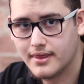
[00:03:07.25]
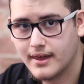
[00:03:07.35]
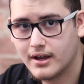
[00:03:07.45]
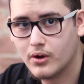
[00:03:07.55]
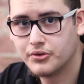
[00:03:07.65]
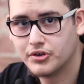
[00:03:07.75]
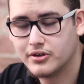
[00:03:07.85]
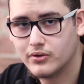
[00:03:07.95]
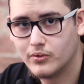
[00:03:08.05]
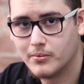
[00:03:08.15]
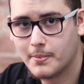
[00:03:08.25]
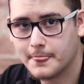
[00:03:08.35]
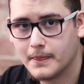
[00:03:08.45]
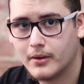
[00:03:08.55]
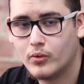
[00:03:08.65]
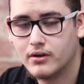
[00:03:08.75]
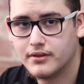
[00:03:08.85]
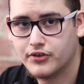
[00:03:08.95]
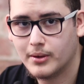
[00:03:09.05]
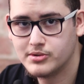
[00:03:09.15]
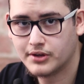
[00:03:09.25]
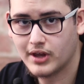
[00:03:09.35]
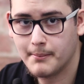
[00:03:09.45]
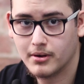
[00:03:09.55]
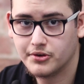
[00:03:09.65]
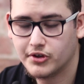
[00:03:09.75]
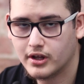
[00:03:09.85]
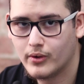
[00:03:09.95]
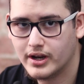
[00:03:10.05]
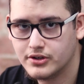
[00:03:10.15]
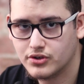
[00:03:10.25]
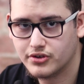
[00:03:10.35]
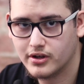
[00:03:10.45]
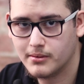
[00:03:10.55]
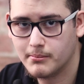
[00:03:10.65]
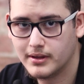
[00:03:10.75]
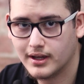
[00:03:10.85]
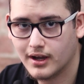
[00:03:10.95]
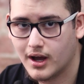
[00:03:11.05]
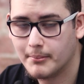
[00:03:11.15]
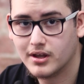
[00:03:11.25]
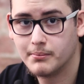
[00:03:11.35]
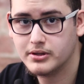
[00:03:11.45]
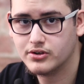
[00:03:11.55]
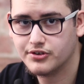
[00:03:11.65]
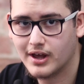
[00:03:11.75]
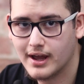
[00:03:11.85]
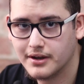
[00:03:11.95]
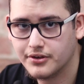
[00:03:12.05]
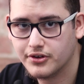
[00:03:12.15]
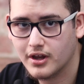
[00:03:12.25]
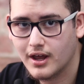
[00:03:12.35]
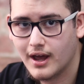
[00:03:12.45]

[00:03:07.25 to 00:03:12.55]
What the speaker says: that goes into one of the subjects I'm personally quite interested in being computer science.